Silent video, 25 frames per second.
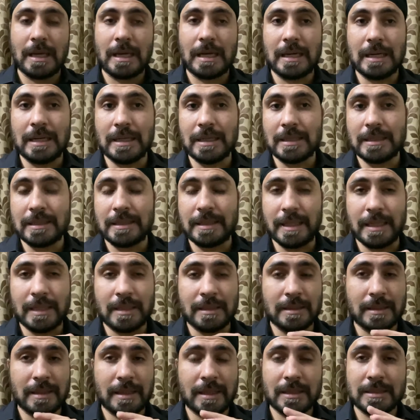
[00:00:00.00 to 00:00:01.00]
uh,
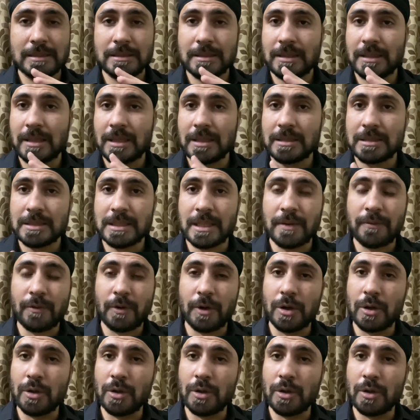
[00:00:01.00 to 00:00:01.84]
then there is another set for